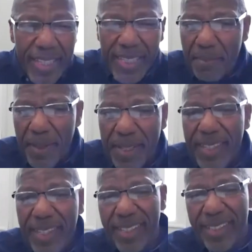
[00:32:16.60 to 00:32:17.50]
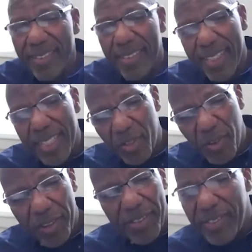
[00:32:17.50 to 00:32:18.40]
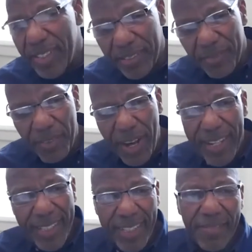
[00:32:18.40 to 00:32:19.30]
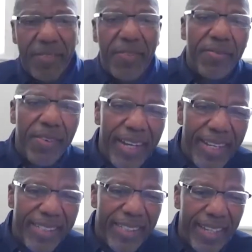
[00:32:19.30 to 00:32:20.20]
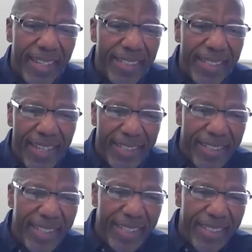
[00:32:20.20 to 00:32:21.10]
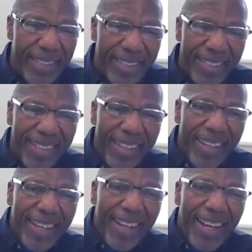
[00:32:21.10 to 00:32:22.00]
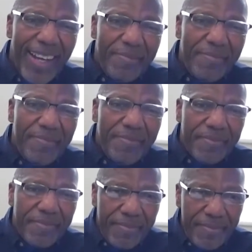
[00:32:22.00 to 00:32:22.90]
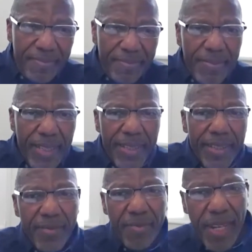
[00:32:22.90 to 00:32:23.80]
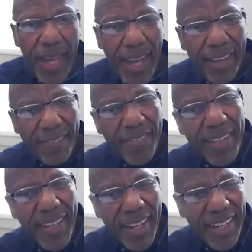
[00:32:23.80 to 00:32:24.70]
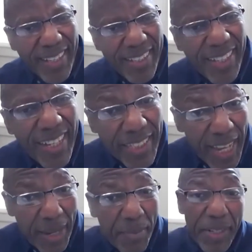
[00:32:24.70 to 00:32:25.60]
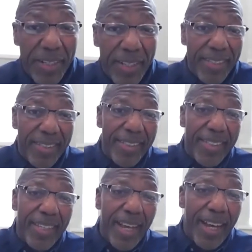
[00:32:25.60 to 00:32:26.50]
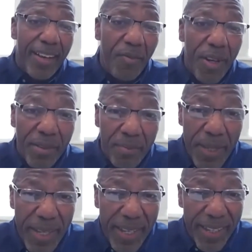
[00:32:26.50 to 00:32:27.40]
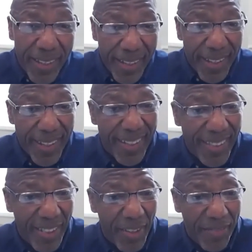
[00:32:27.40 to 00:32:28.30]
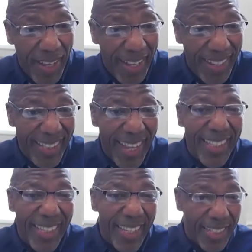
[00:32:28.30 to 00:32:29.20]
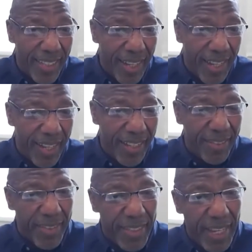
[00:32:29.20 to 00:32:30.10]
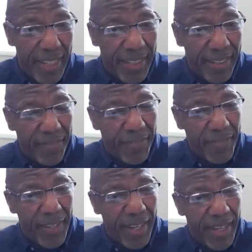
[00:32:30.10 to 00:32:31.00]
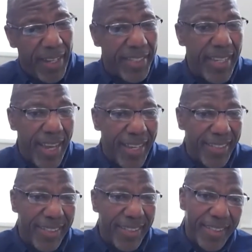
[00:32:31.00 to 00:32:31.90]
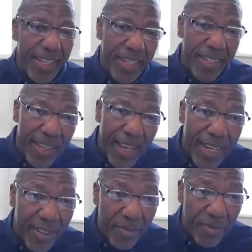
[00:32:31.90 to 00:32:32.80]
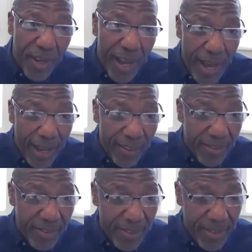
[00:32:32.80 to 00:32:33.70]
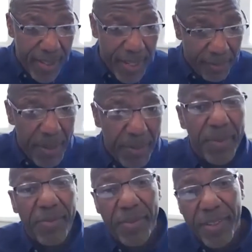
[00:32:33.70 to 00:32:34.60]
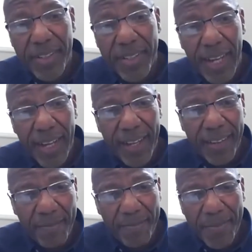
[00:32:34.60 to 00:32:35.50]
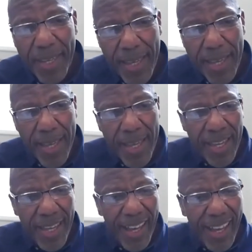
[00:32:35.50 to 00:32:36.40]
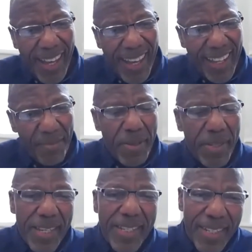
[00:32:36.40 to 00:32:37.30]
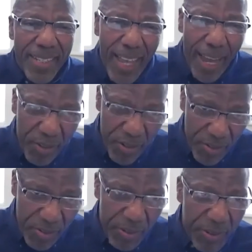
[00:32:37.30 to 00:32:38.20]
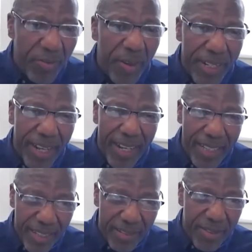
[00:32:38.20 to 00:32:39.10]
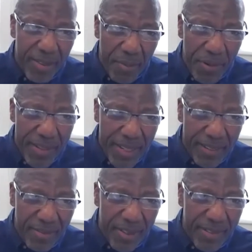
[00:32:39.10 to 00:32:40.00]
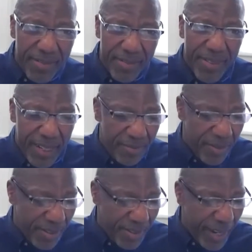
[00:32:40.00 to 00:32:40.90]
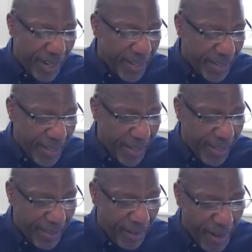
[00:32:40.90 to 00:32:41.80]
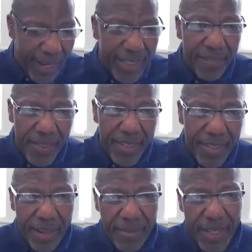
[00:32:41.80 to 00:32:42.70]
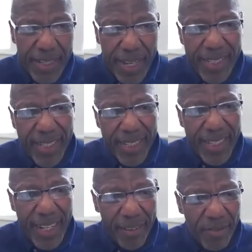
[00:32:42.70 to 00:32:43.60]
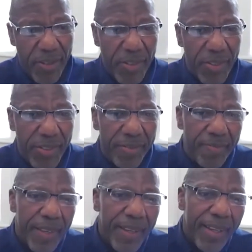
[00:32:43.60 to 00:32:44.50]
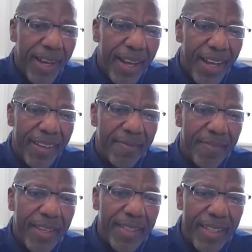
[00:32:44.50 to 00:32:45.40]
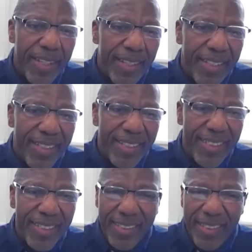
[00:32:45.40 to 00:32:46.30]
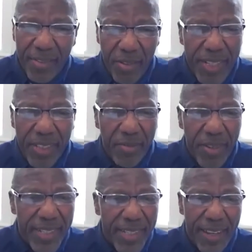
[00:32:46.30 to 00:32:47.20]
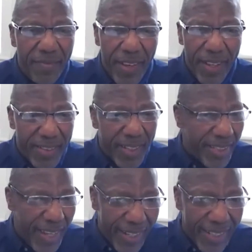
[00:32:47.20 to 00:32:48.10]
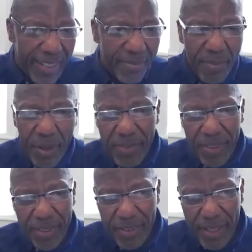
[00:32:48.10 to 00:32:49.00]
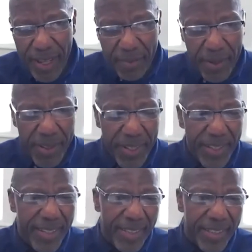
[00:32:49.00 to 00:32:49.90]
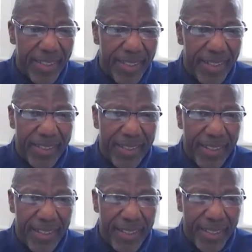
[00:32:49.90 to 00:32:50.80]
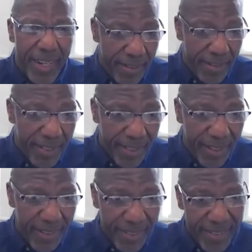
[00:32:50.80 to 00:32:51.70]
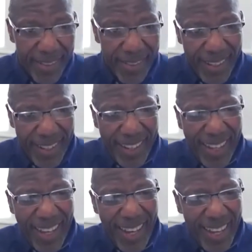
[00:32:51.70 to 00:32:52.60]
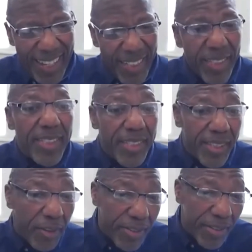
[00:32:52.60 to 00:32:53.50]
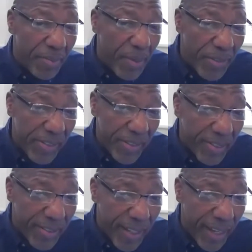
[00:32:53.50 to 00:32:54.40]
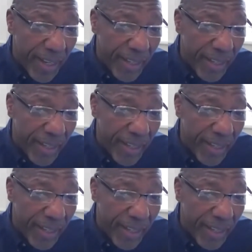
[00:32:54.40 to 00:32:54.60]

discipline, and structured in a variety of different ways, and, and attendance um, we have a neighborhood uh, well-being survey that uh, kind of uh, assessed things like how young people were um, uh, positioned after school, what kinds of supports they were they were uh, uh, or activities they were engaging in after school, um, the the degree to which they felt connected both to their neighborhoods and to, to caring adults, uh, social and emotional